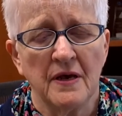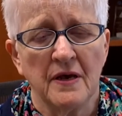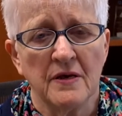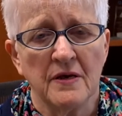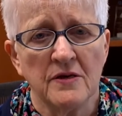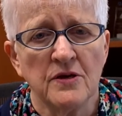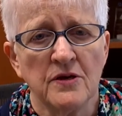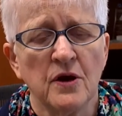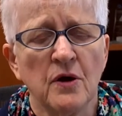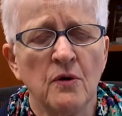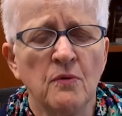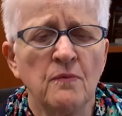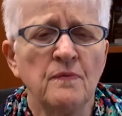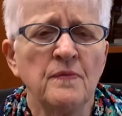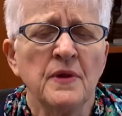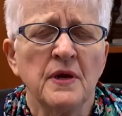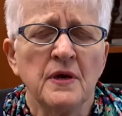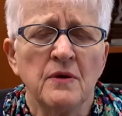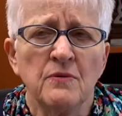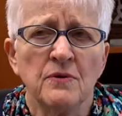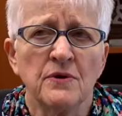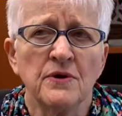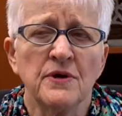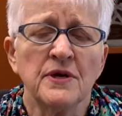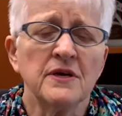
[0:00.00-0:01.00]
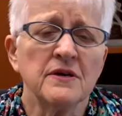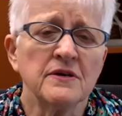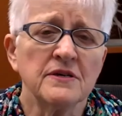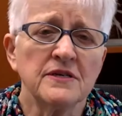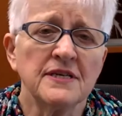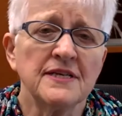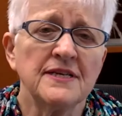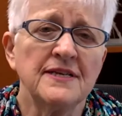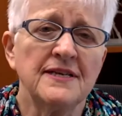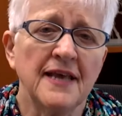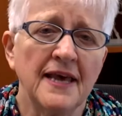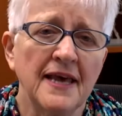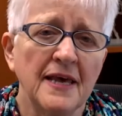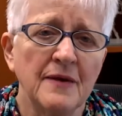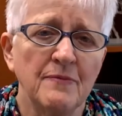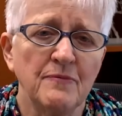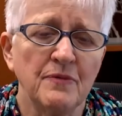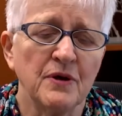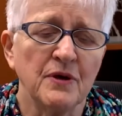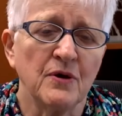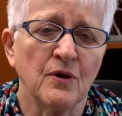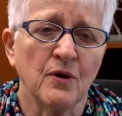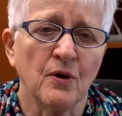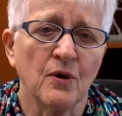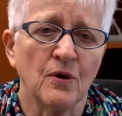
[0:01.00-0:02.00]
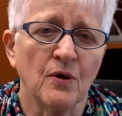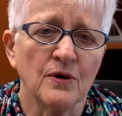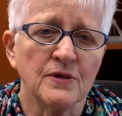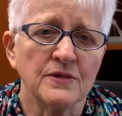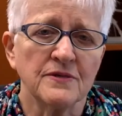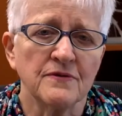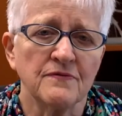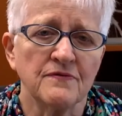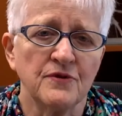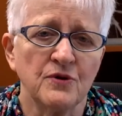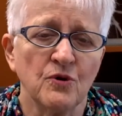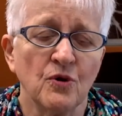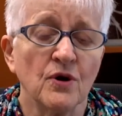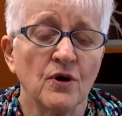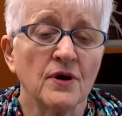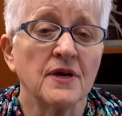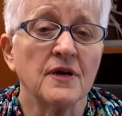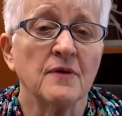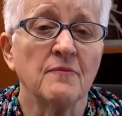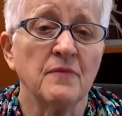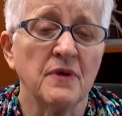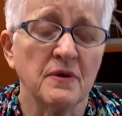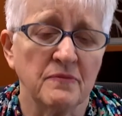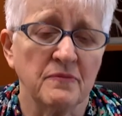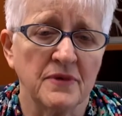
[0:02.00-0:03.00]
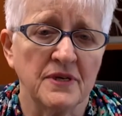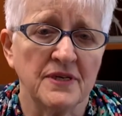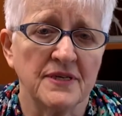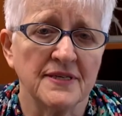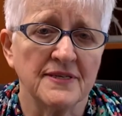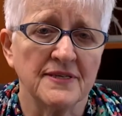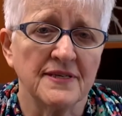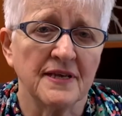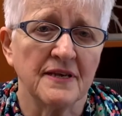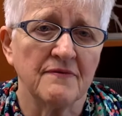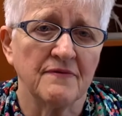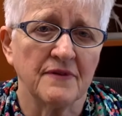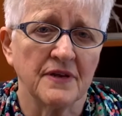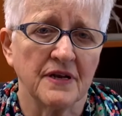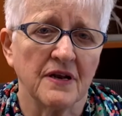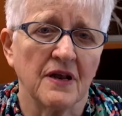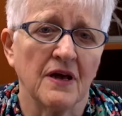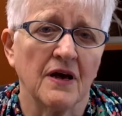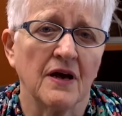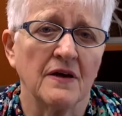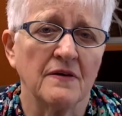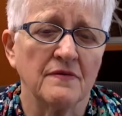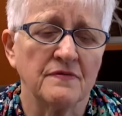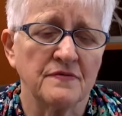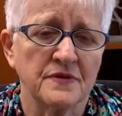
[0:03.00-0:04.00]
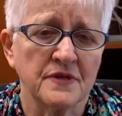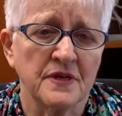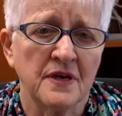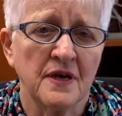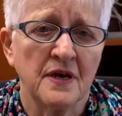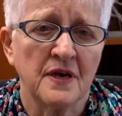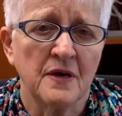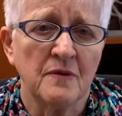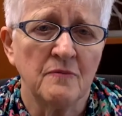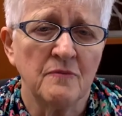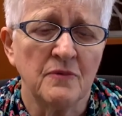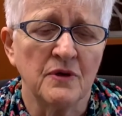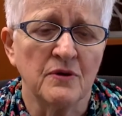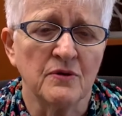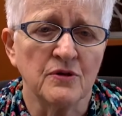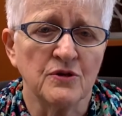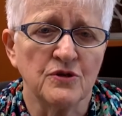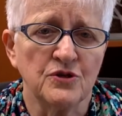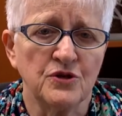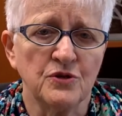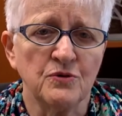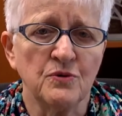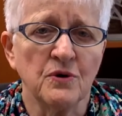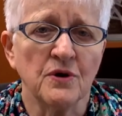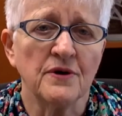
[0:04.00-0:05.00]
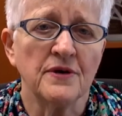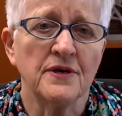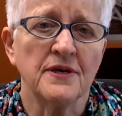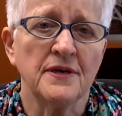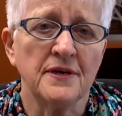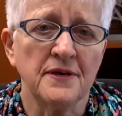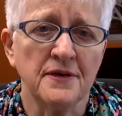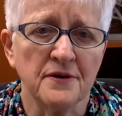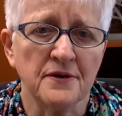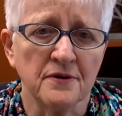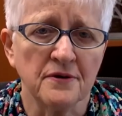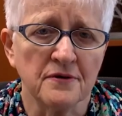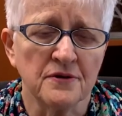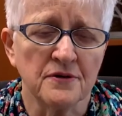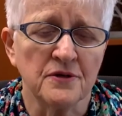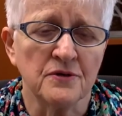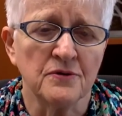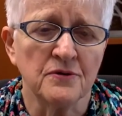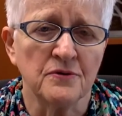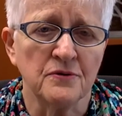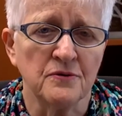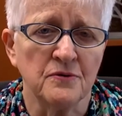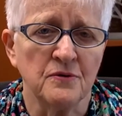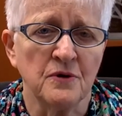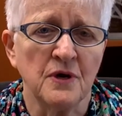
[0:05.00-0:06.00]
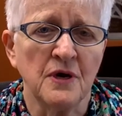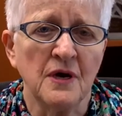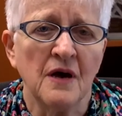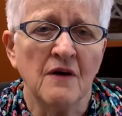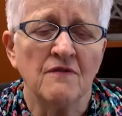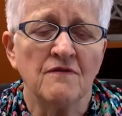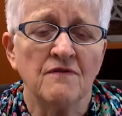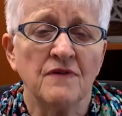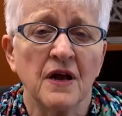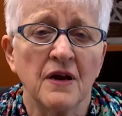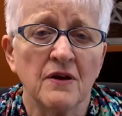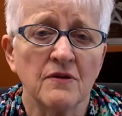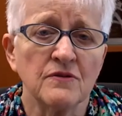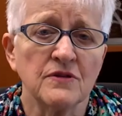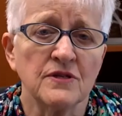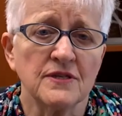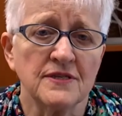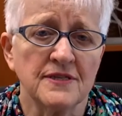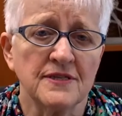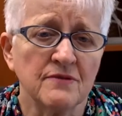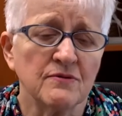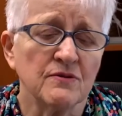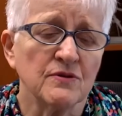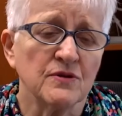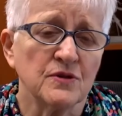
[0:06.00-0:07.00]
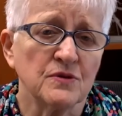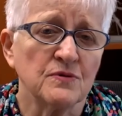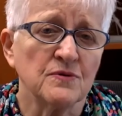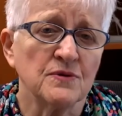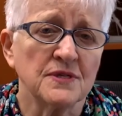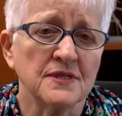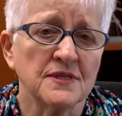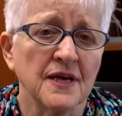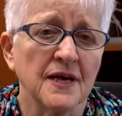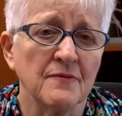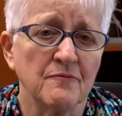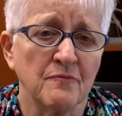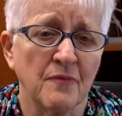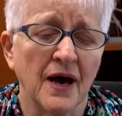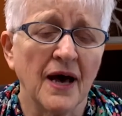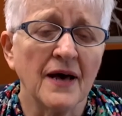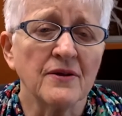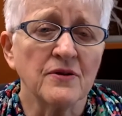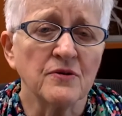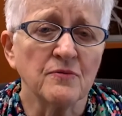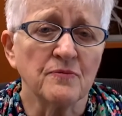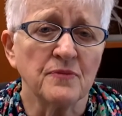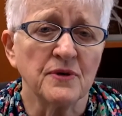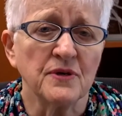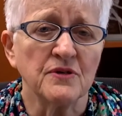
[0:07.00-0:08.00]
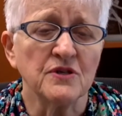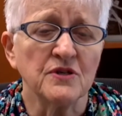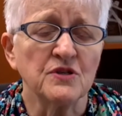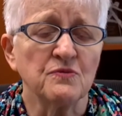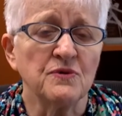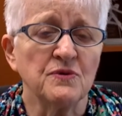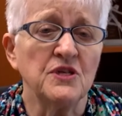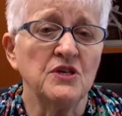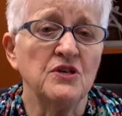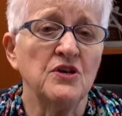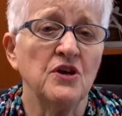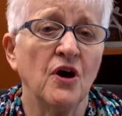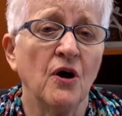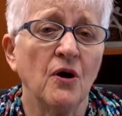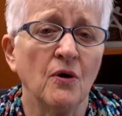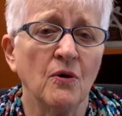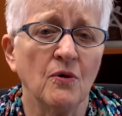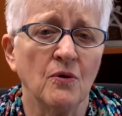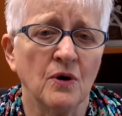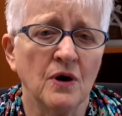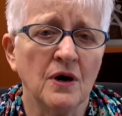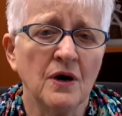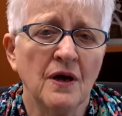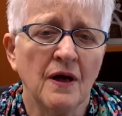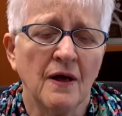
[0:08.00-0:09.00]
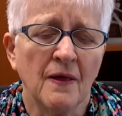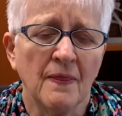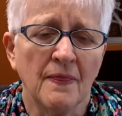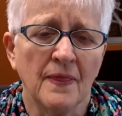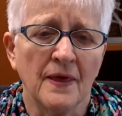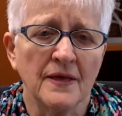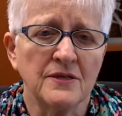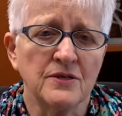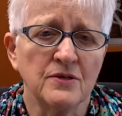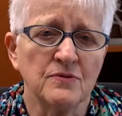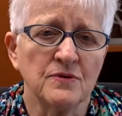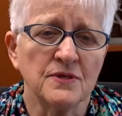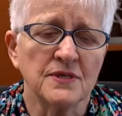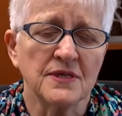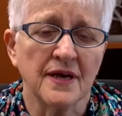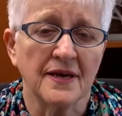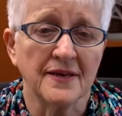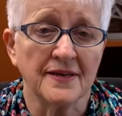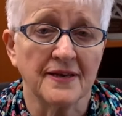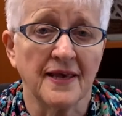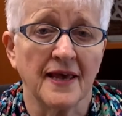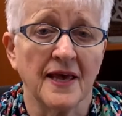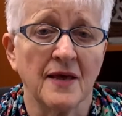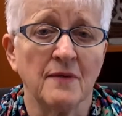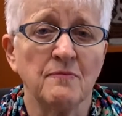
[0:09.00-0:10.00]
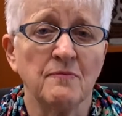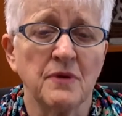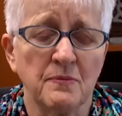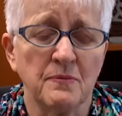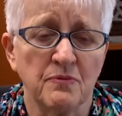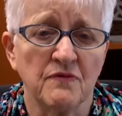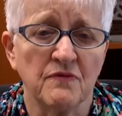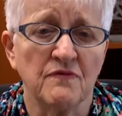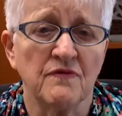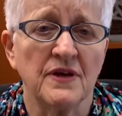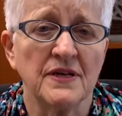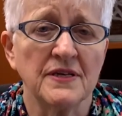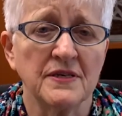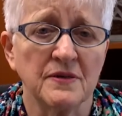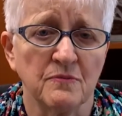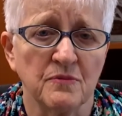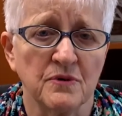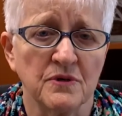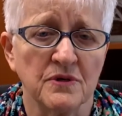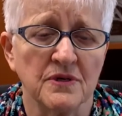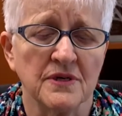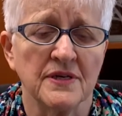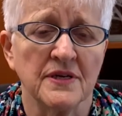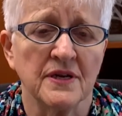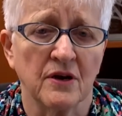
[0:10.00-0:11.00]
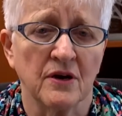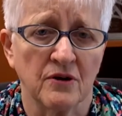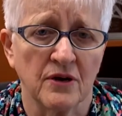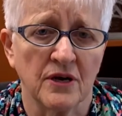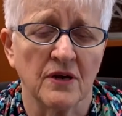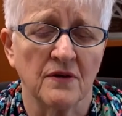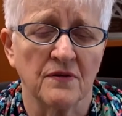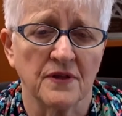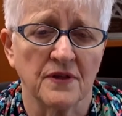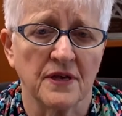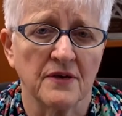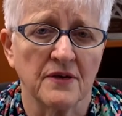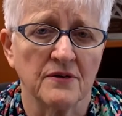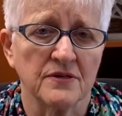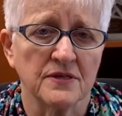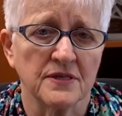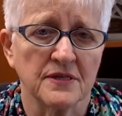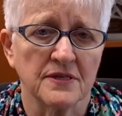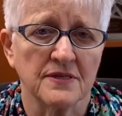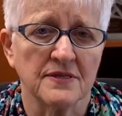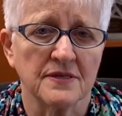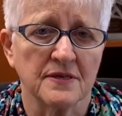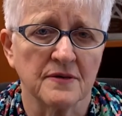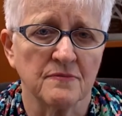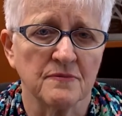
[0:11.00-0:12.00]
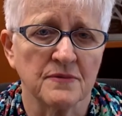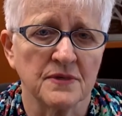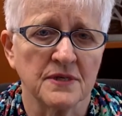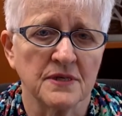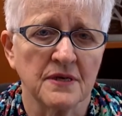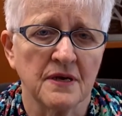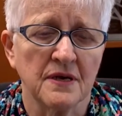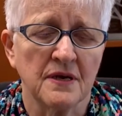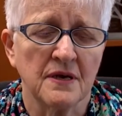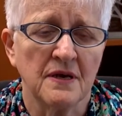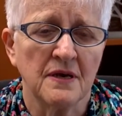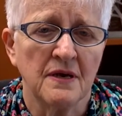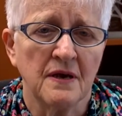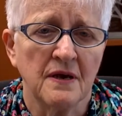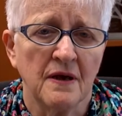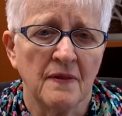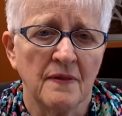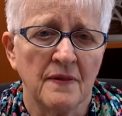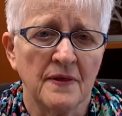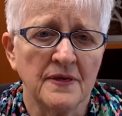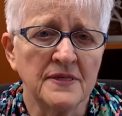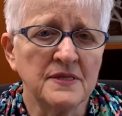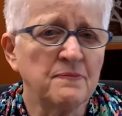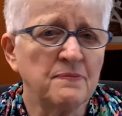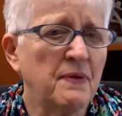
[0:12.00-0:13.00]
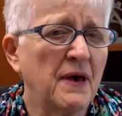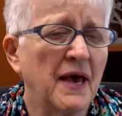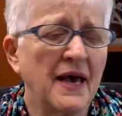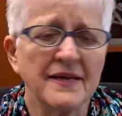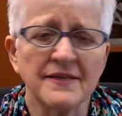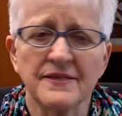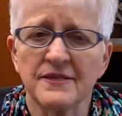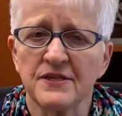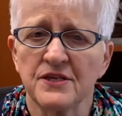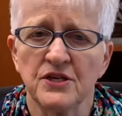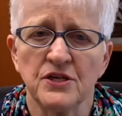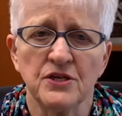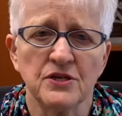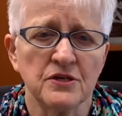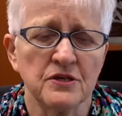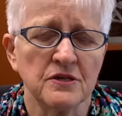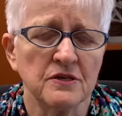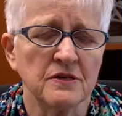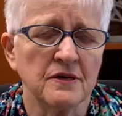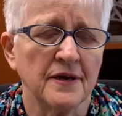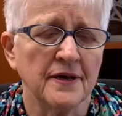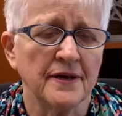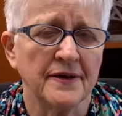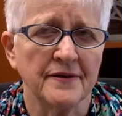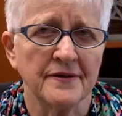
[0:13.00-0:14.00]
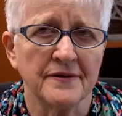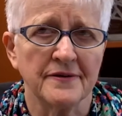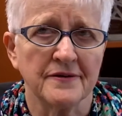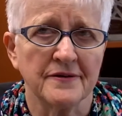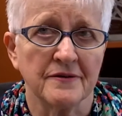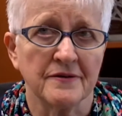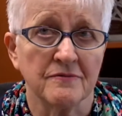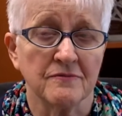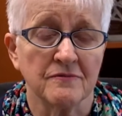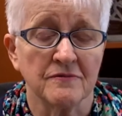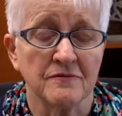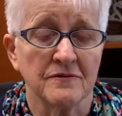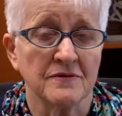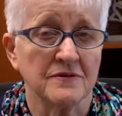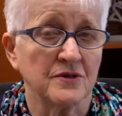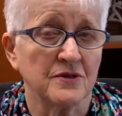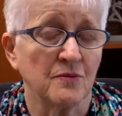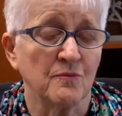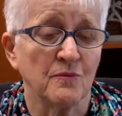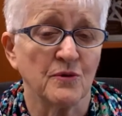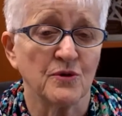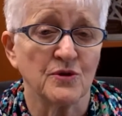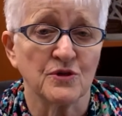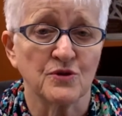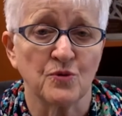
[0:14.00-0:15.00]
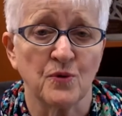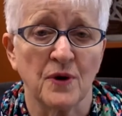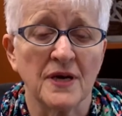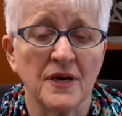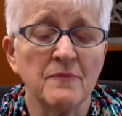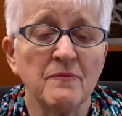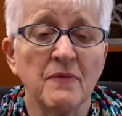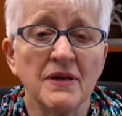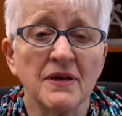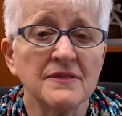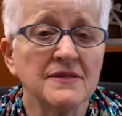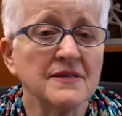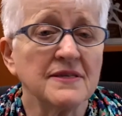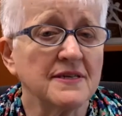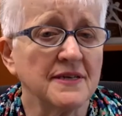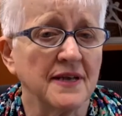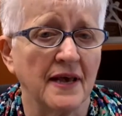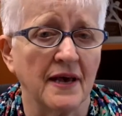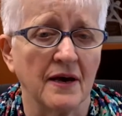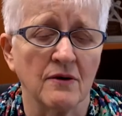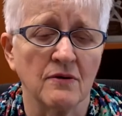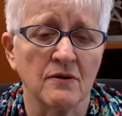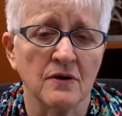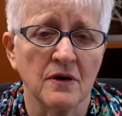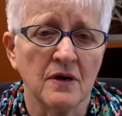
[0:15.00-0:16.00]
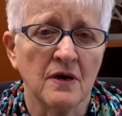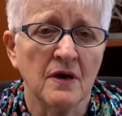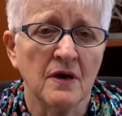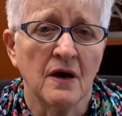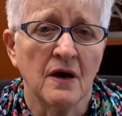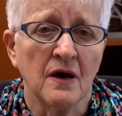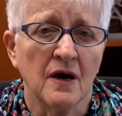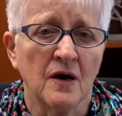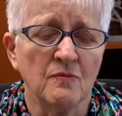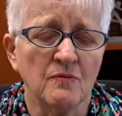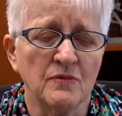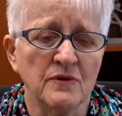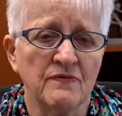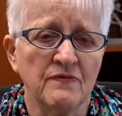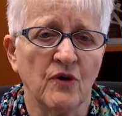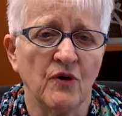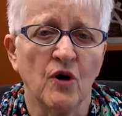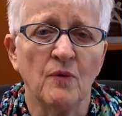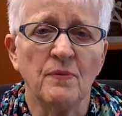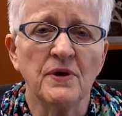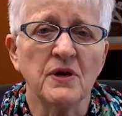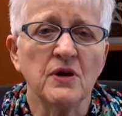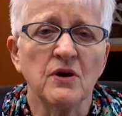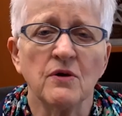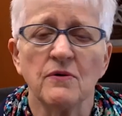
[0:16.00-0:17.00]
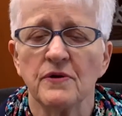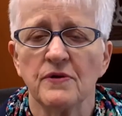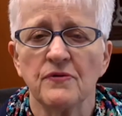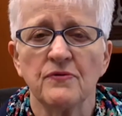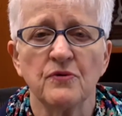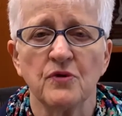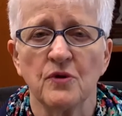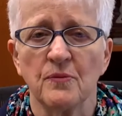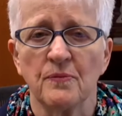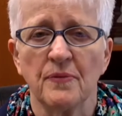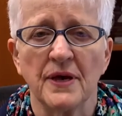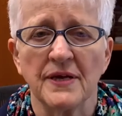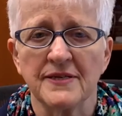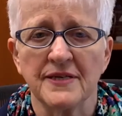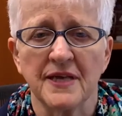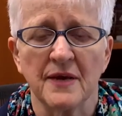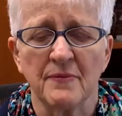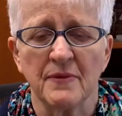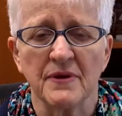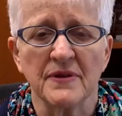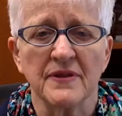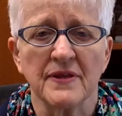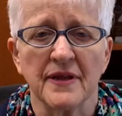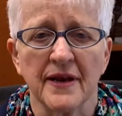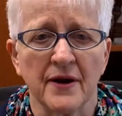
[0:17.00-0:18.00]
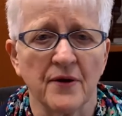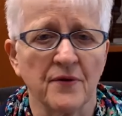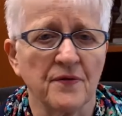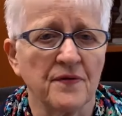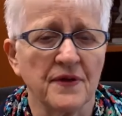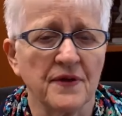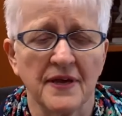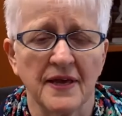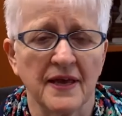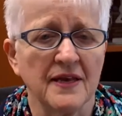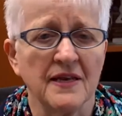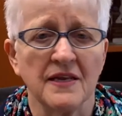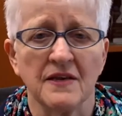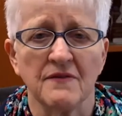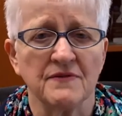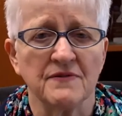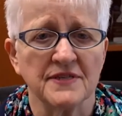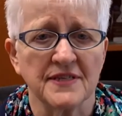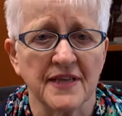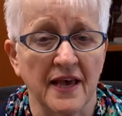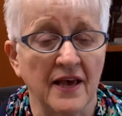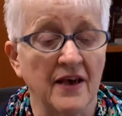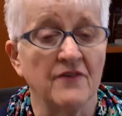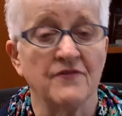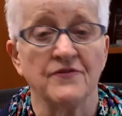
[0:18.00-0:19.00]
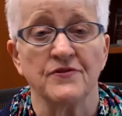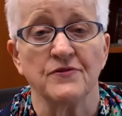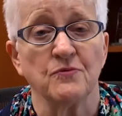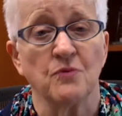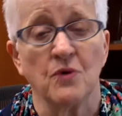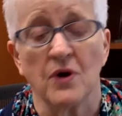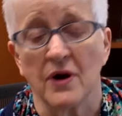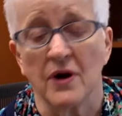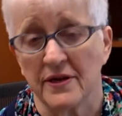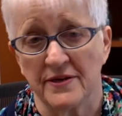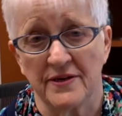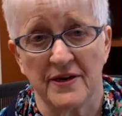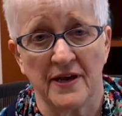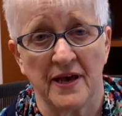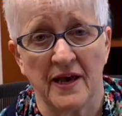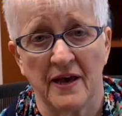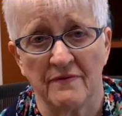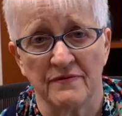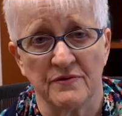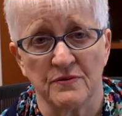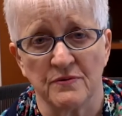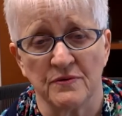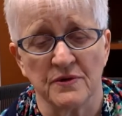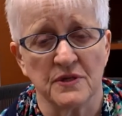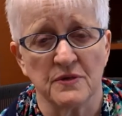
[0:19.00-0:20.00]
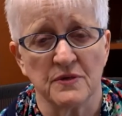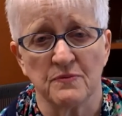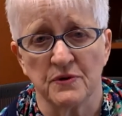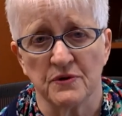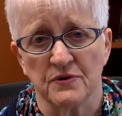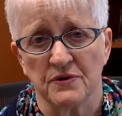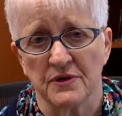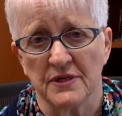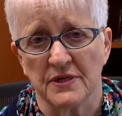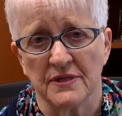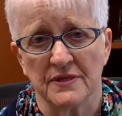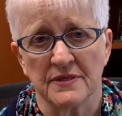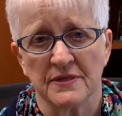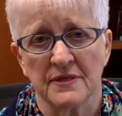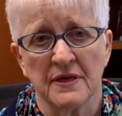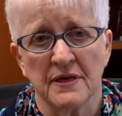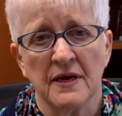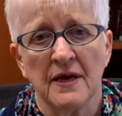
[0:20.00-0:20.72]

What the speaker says: We're here today because of your commitment to saving lives, because you are here to follow the zero suicide model, because we know that suicide can be preventable in our healthcare systems. This past year, and it's almost 20 months now, we've all been going through a pandemic that I don't think any of us ever wanted to have to experience.